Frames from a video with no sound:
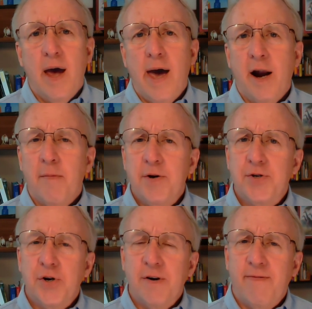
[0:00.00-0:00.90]
and I'll be
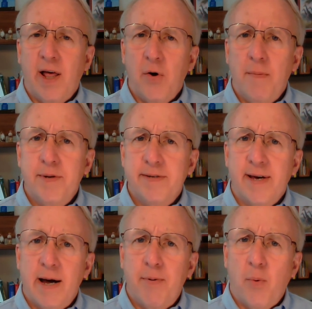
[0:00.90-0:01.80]
sure to follow up to
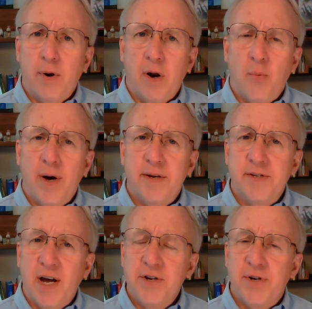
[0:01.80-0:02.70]
set up a one-on-one
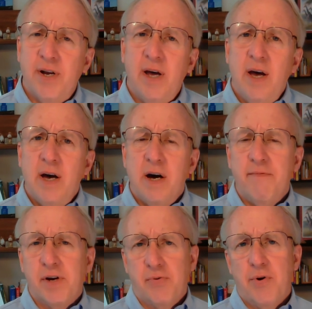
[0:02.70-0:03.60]
discussion
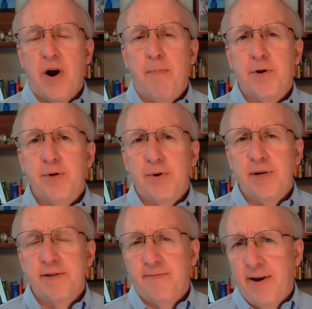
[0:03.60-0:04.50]
of the career
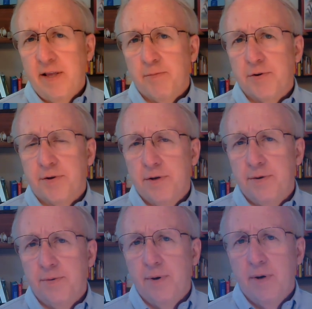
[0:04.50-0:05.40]
opportunities available to
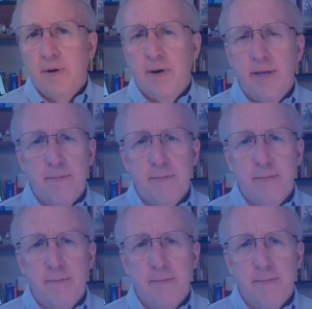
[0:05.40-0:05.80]
you in